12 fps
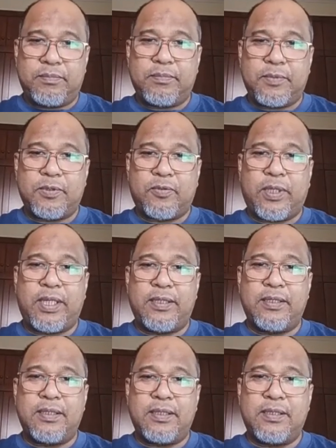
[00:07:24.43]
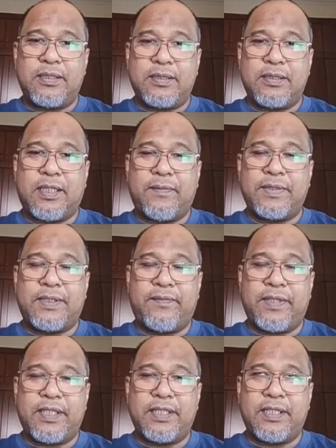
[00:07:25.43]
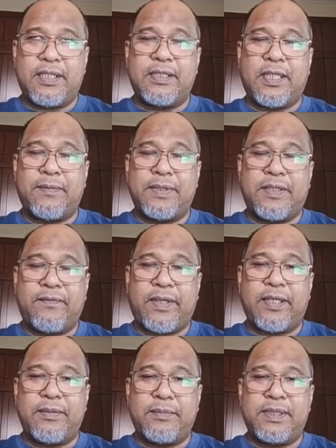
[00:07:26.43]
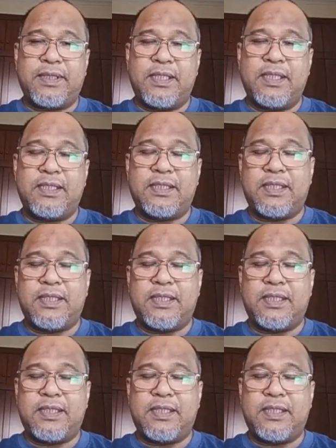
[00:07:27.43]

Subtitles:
quite diversified business.